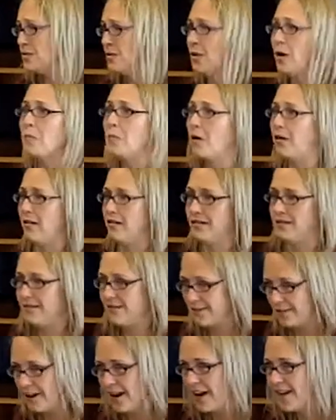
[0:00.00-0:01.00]
is normal,
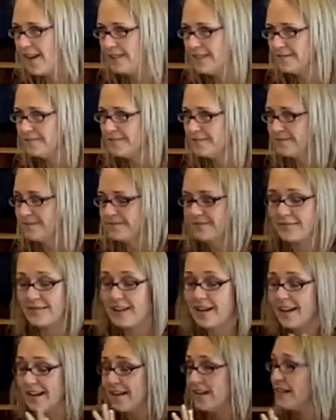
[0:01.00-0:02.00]
right?
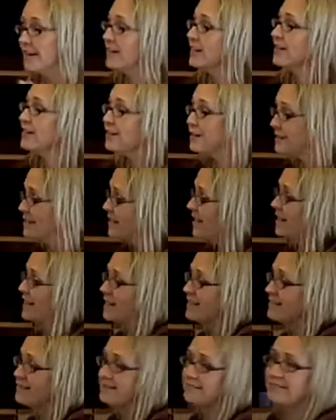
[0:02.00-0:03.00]
Couldn't take
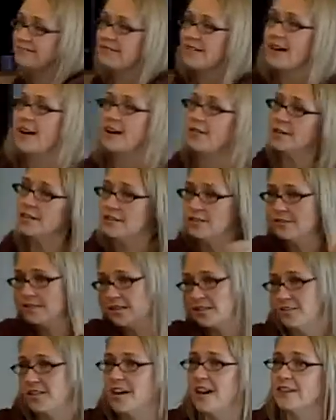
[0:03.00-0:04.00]
it. I went to
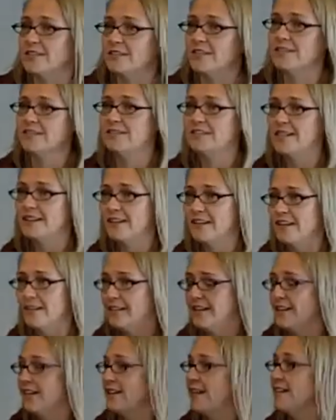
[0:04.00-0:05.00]
another doctor.
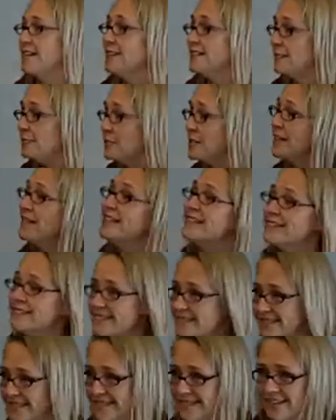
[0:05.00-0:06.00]
And I said,
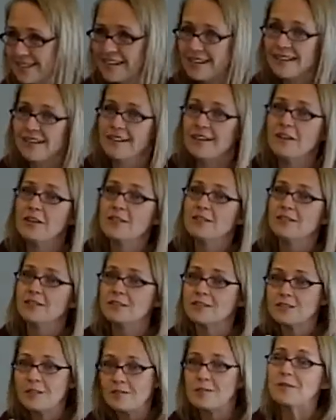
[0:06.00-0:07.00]
please,
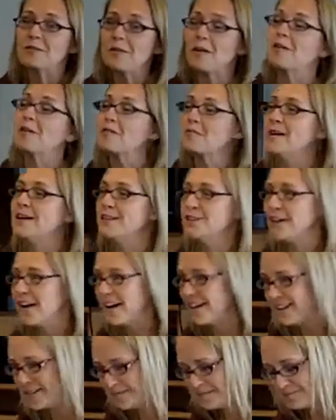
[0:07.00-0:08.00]
there's something wrong with my
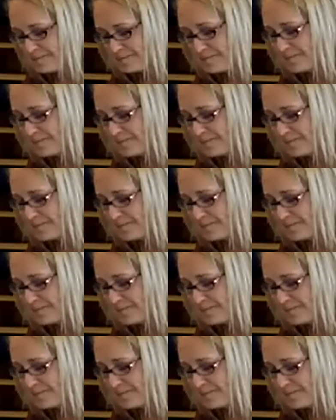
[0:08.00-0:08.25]
child.